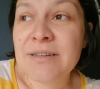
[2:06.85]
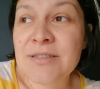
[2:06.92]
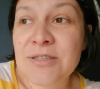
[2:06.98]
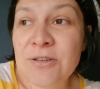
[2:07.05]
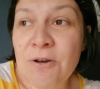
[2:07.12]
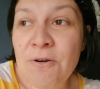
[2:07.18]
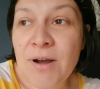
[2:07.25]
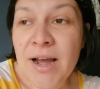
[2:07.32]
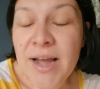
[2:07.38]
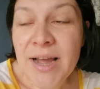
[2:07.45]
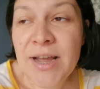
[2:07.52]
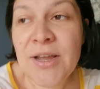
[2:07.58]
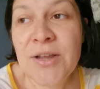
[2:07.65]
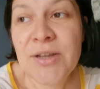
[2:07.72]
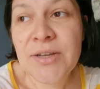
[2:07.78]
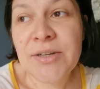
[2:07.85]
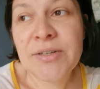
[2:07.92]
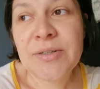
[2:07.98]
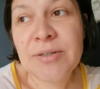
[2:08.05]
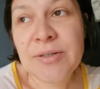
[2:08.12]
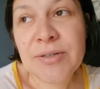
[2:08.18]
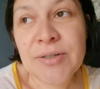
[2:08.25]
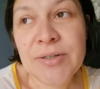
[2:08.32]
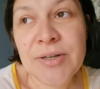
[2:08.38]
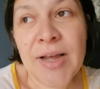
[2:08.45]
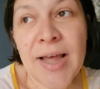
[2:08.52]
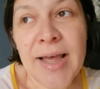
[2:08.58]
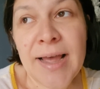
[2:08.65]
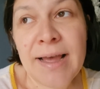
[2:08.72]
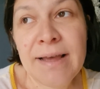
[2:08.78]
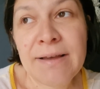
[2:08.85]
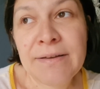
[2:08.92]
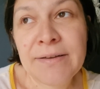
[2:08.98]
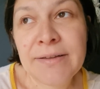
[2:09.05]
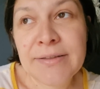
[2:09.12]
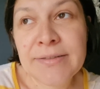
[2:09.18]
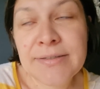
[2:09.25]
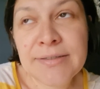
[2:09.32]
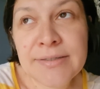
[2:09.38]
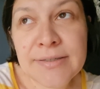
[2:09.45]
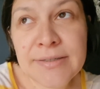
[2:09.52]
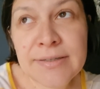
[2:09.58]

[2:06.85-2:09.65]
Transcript: So I had